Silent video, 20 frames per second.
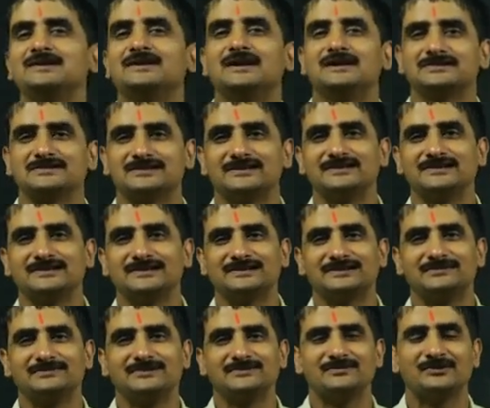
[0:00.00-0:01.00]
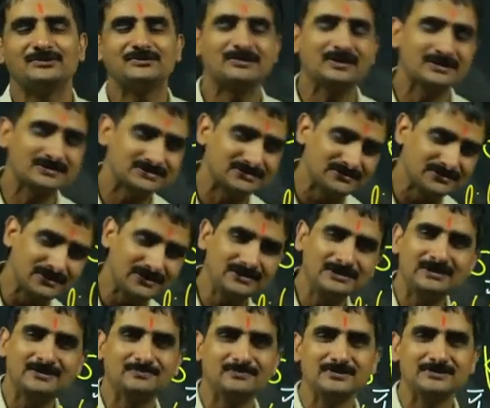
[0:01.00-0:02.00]
answer in the comment box. That's
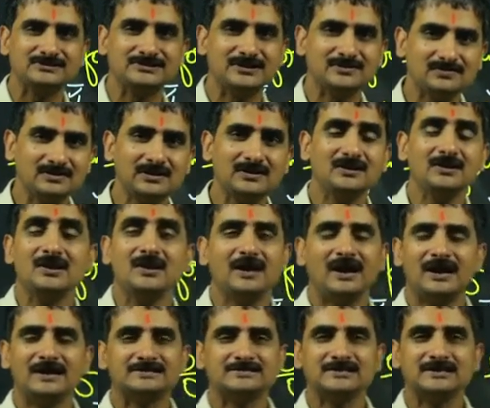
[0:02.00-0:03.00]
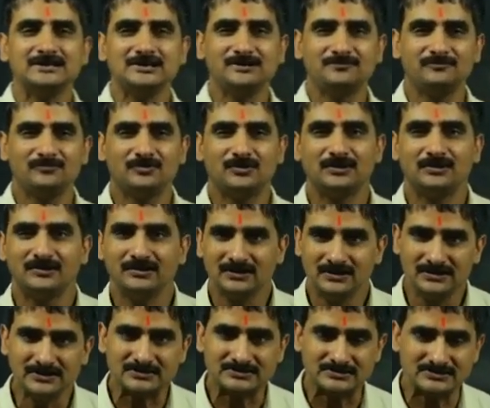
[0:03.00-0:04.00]
really appreciable. And see, if you are
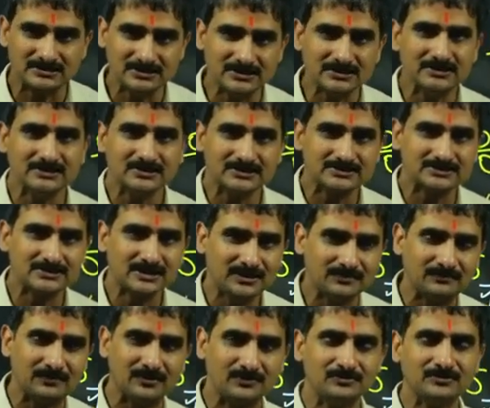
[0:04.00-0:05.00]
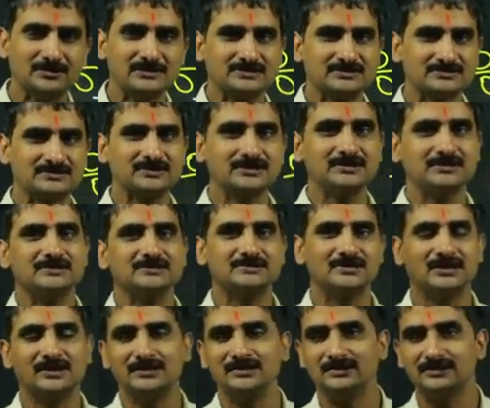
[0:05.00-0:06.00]
really serious about this series,
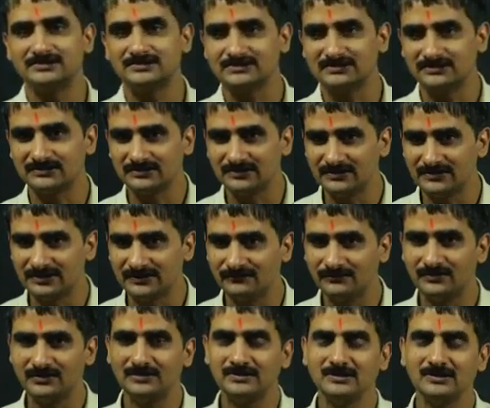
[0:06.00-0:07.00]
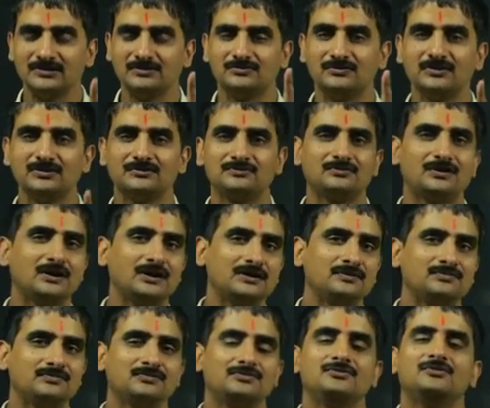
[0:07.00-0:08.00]
and it's definitely going to
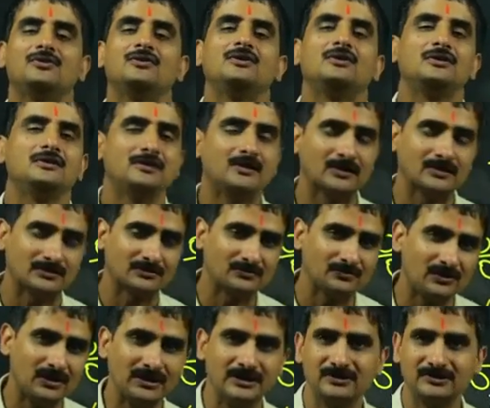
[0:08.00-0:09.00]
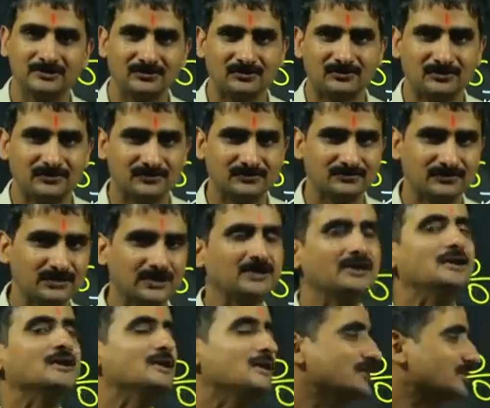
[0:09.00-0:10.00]
help you all quite a lot.
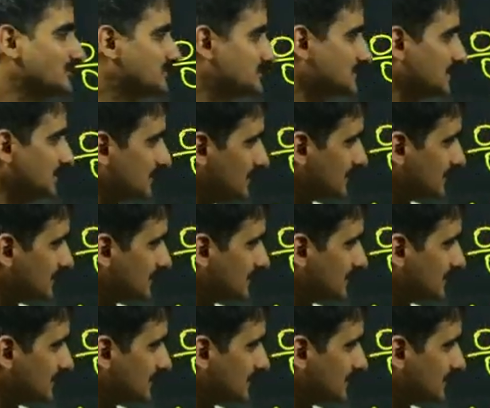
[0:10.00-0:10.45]
Okay, so chaliye,